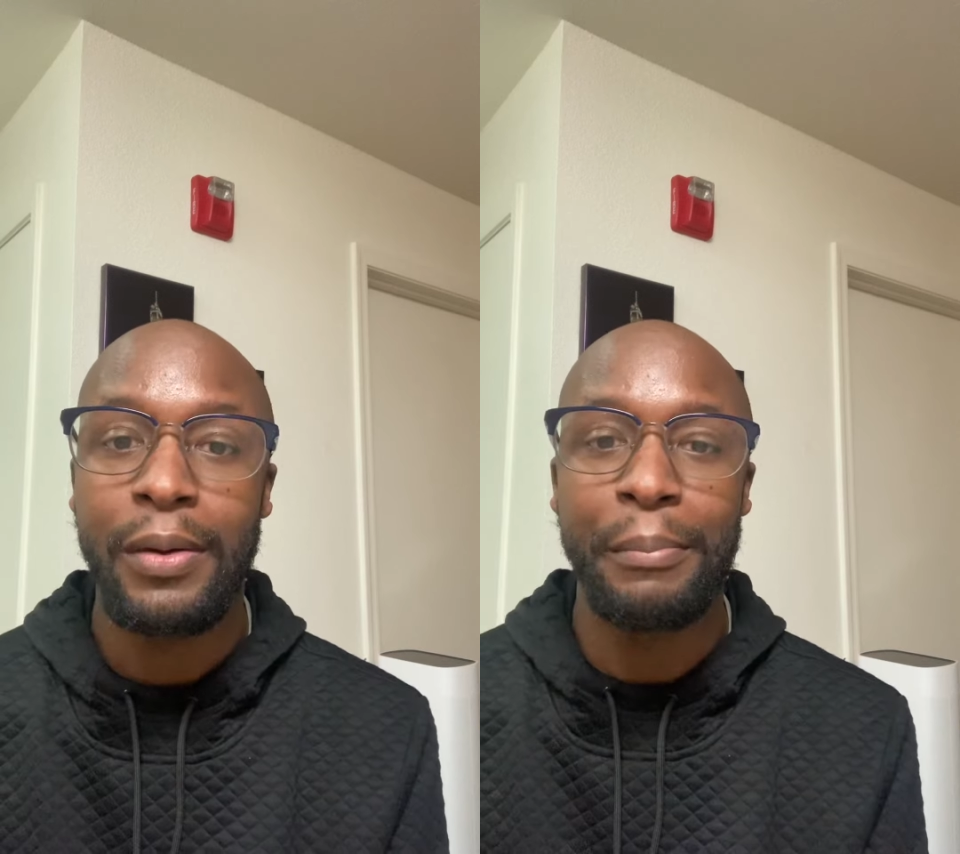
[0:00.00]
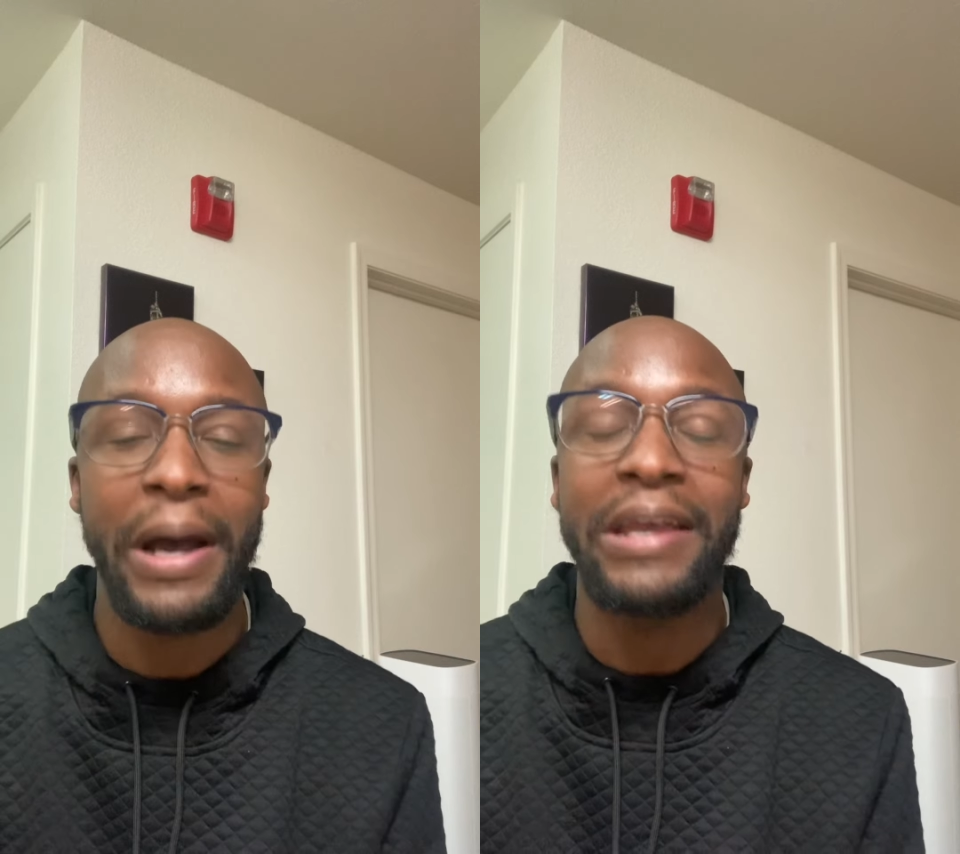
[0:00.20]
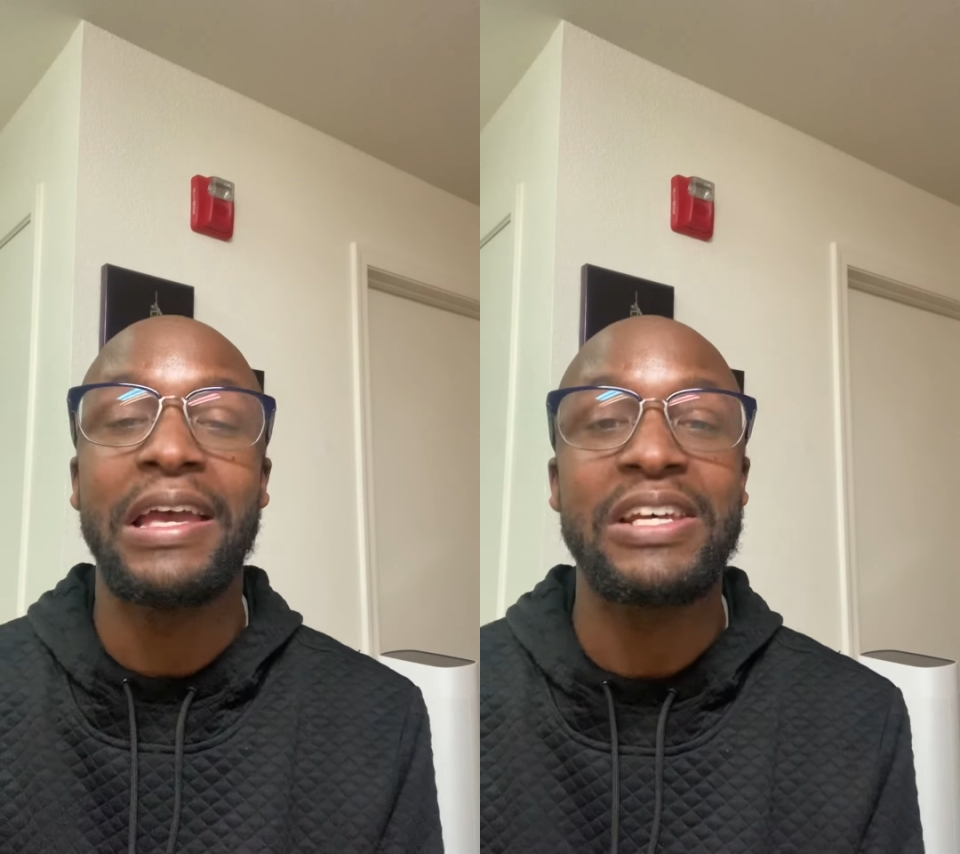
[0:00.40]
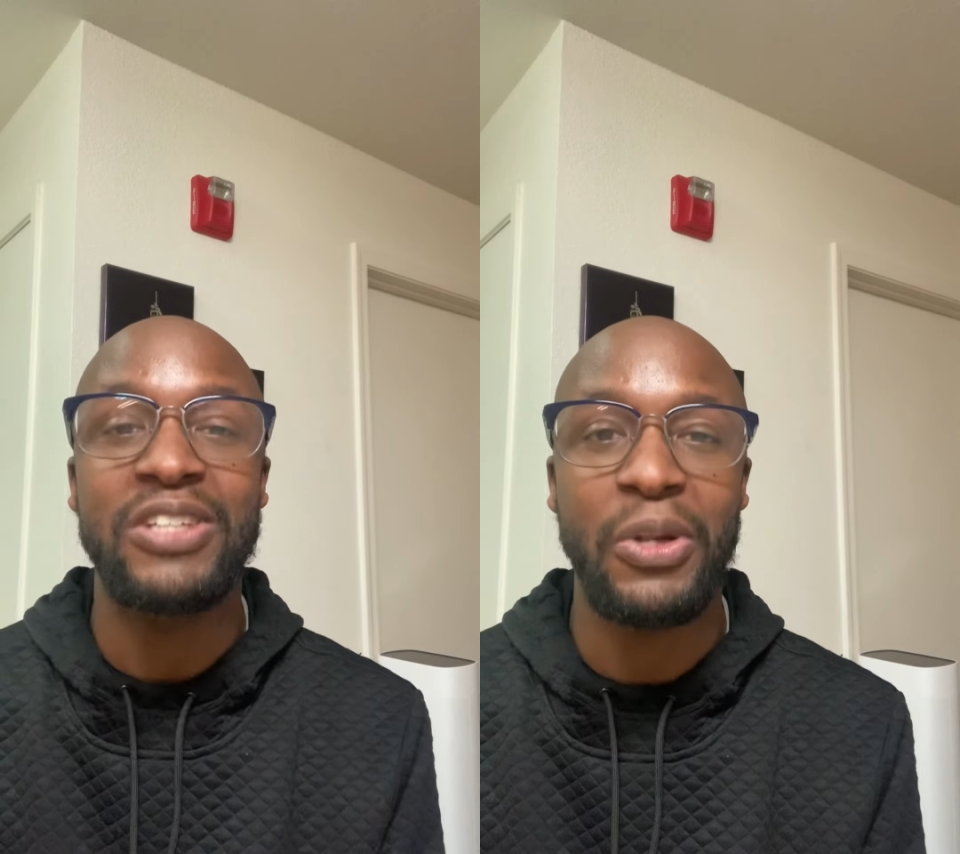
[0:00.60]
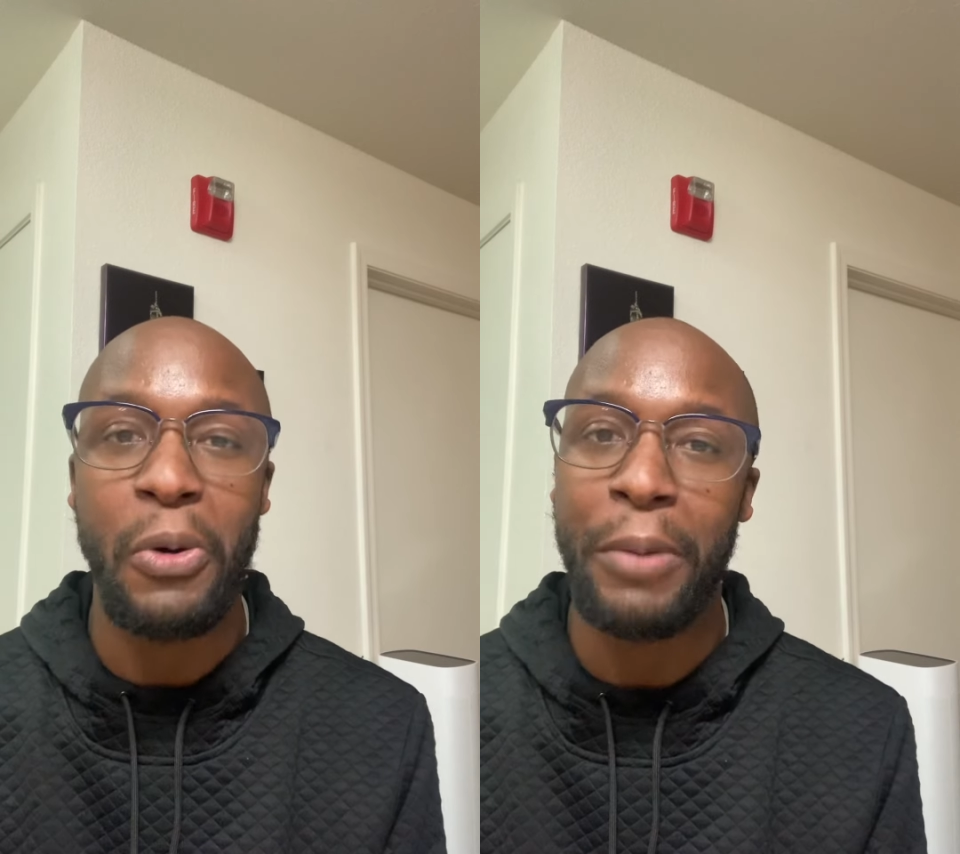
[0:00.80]
my yes,
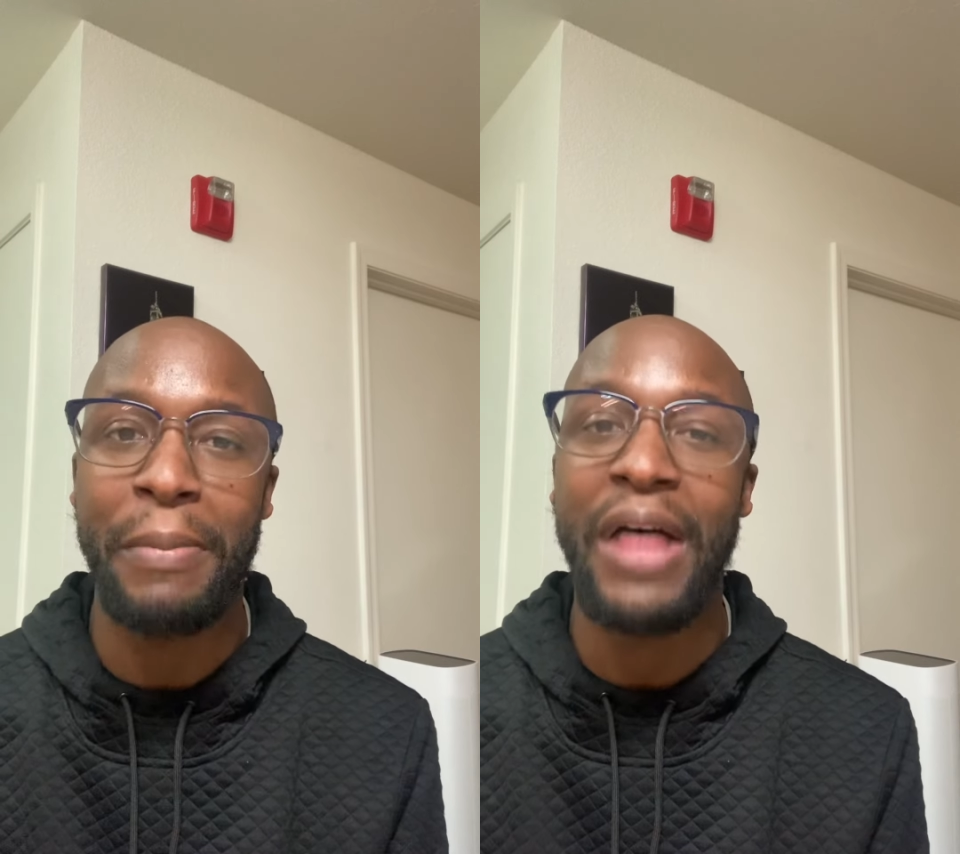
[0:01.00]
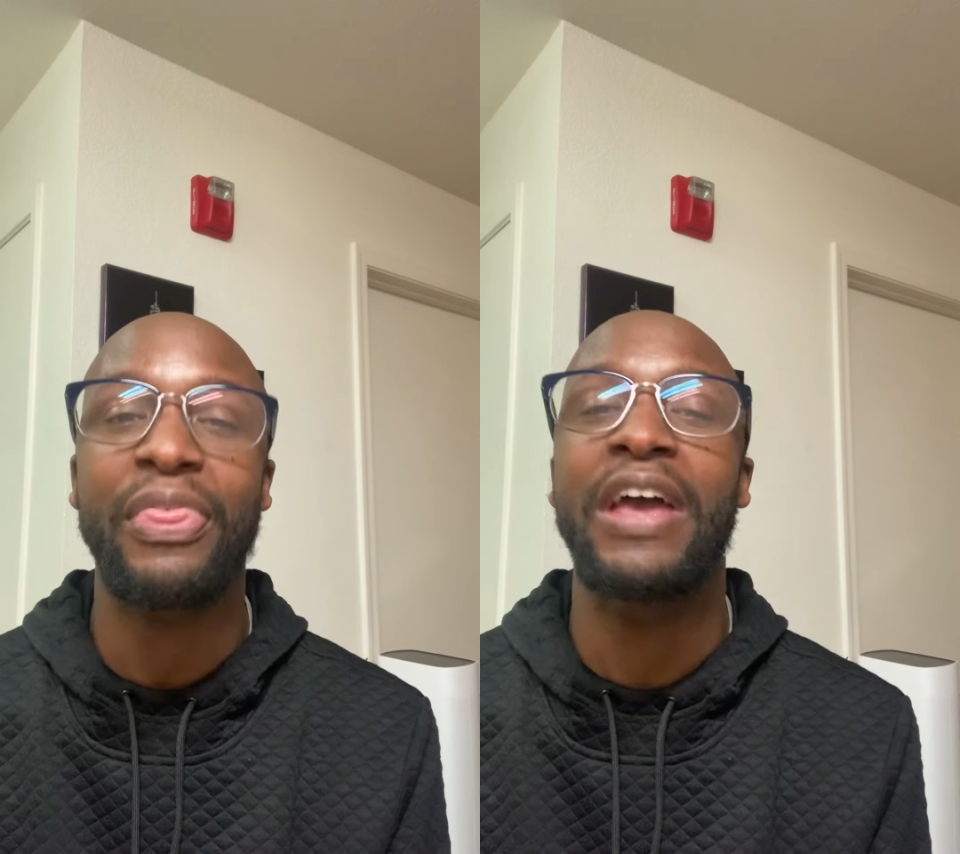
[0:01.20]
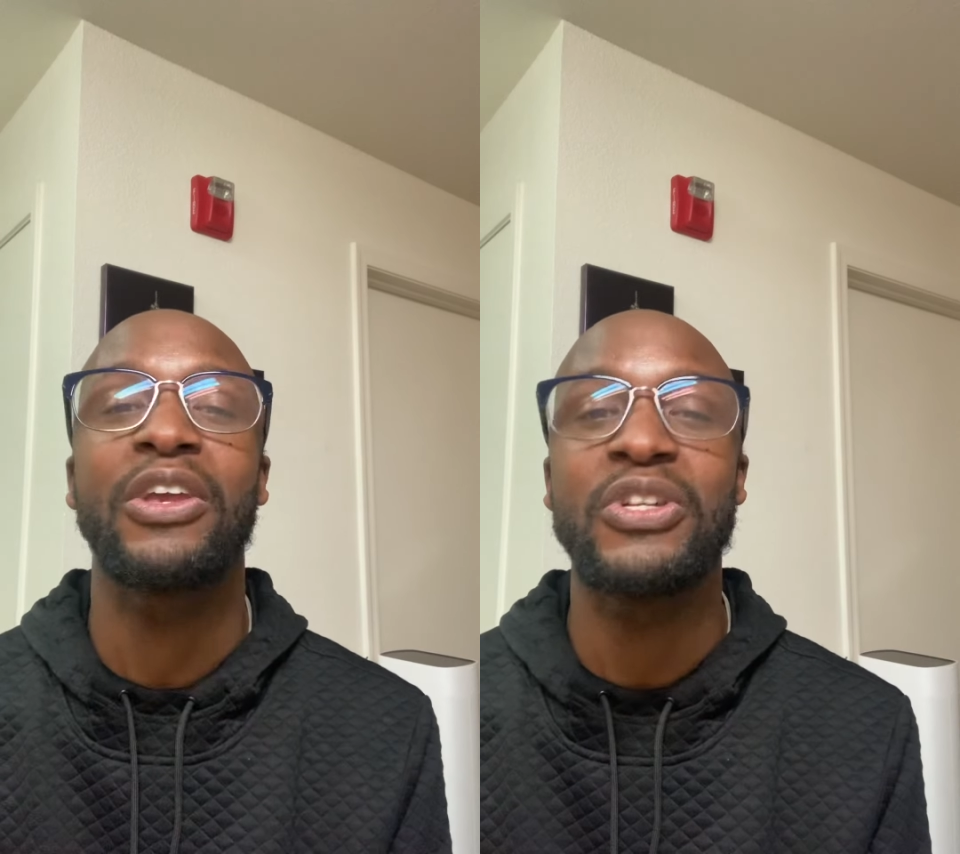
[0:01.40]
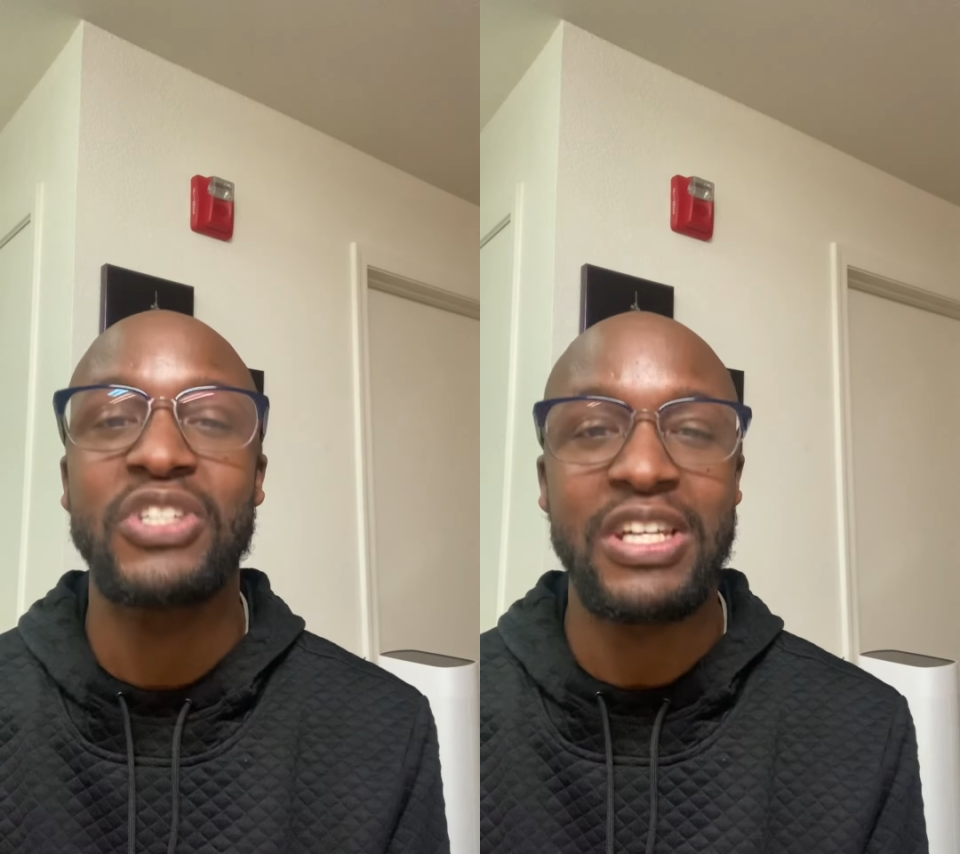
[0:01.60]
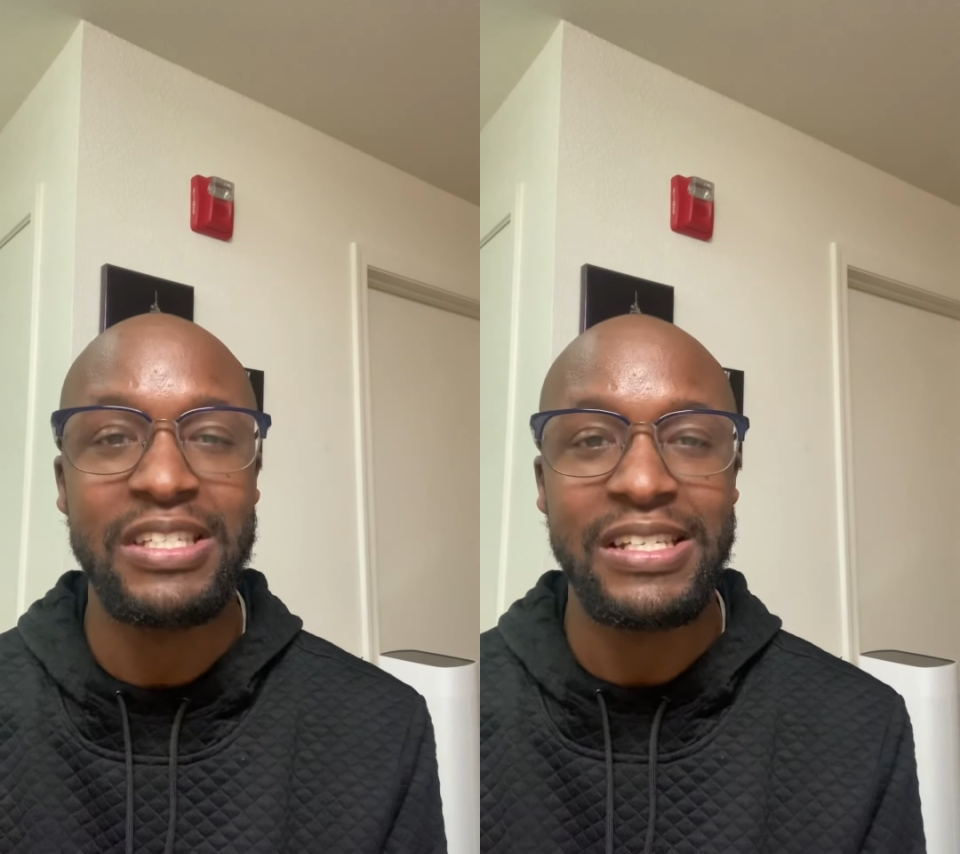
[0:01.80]
Lord, my thank you,
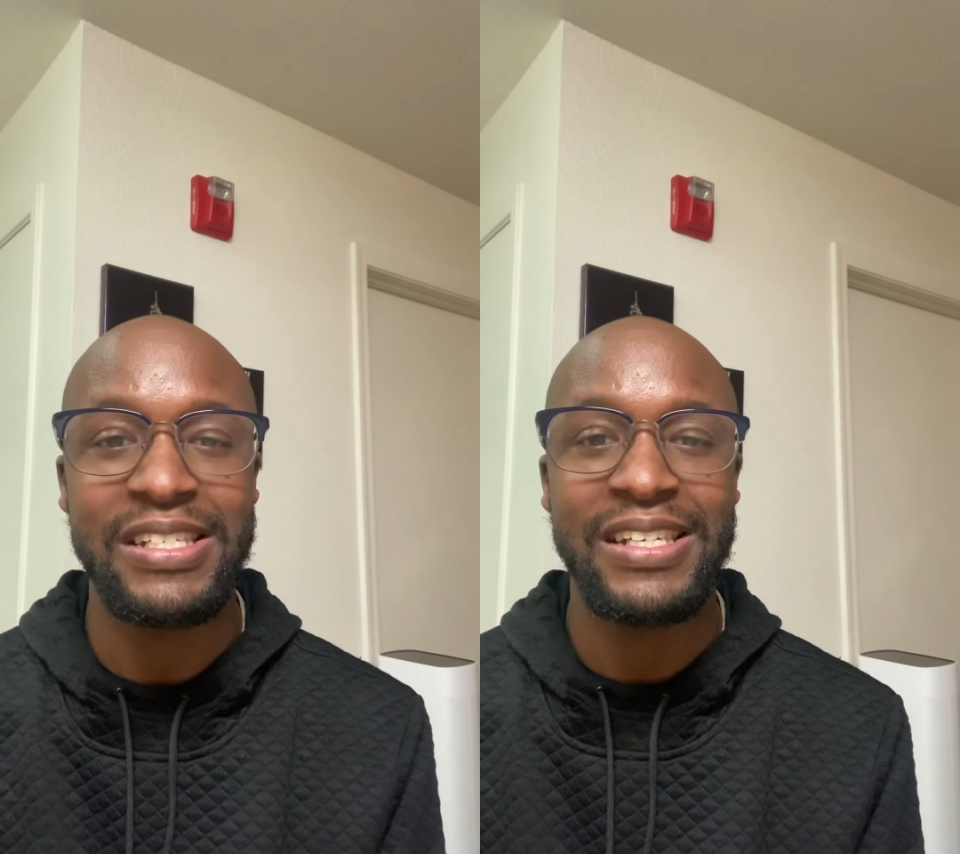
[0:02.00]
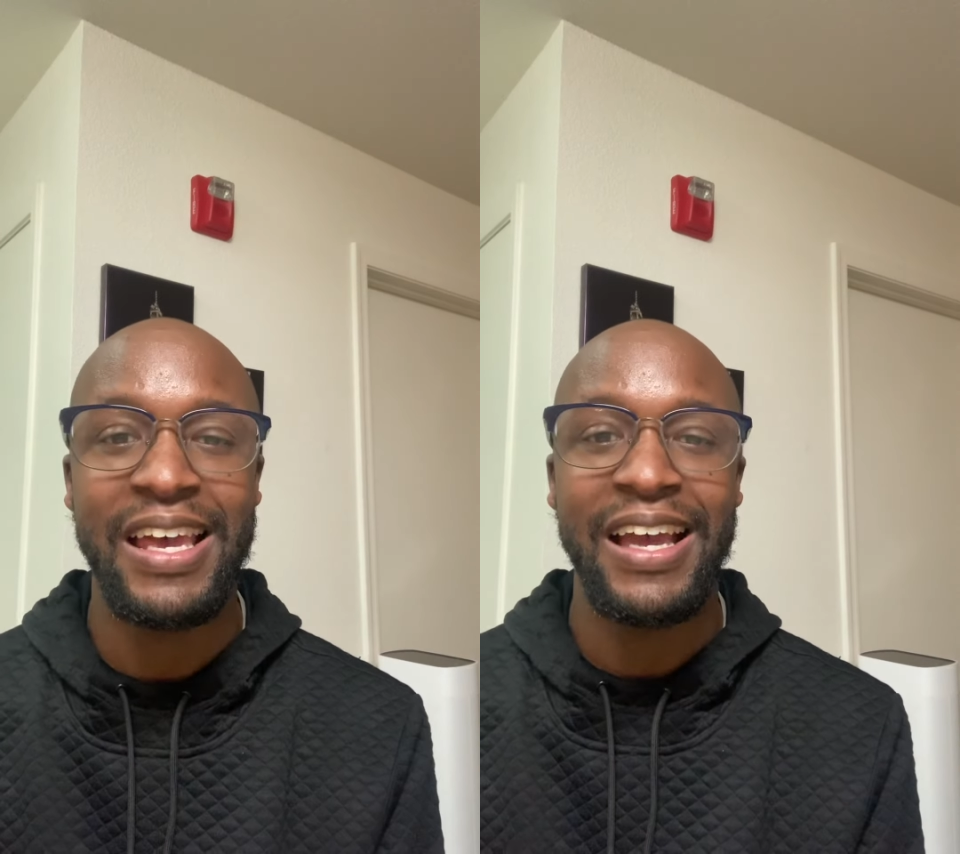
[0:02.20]
Jesus,